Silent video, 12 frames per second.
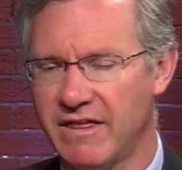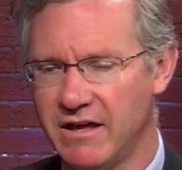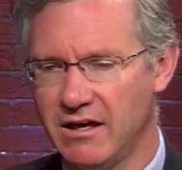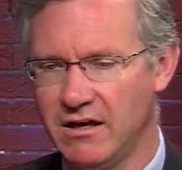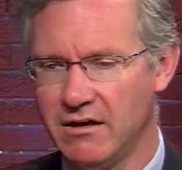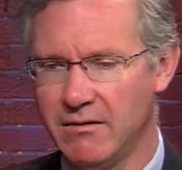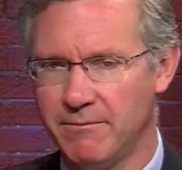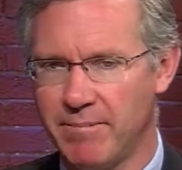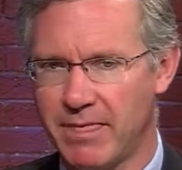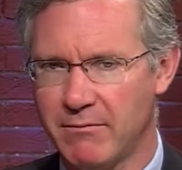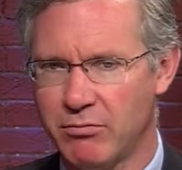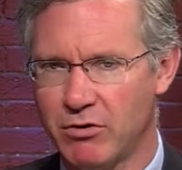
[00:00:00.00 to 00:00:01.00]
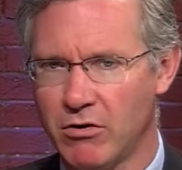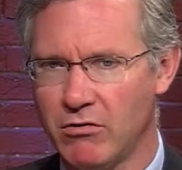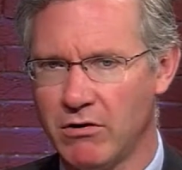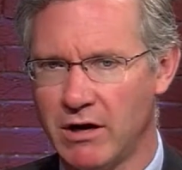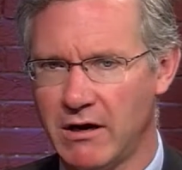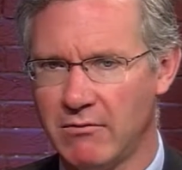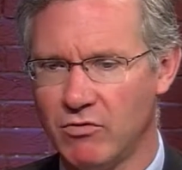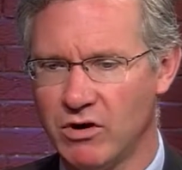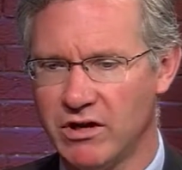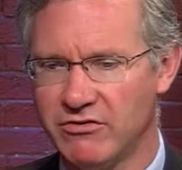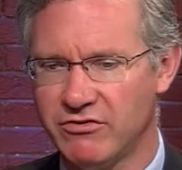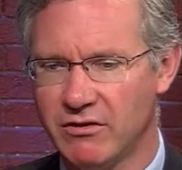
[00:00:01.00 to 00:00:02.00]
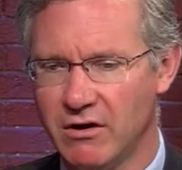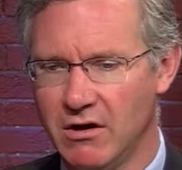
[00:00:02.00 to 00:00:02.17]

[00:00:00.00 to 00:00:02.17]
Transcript: the program, which